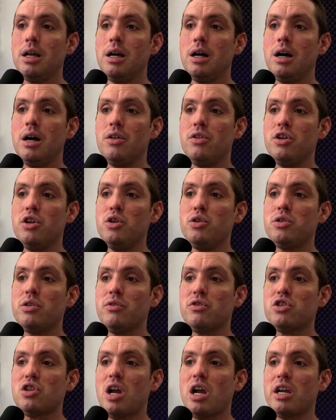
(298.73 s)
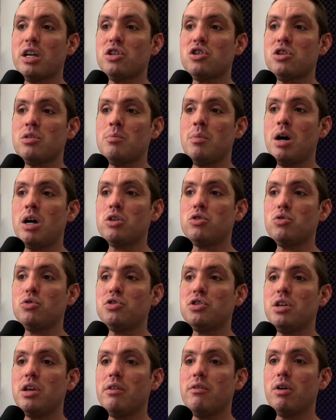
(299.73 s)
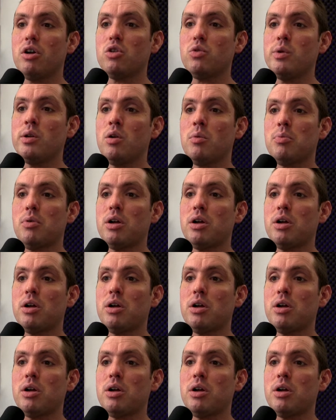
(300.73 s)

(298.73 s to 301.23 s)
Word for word: Uh, the use of sockets and modules give Arduino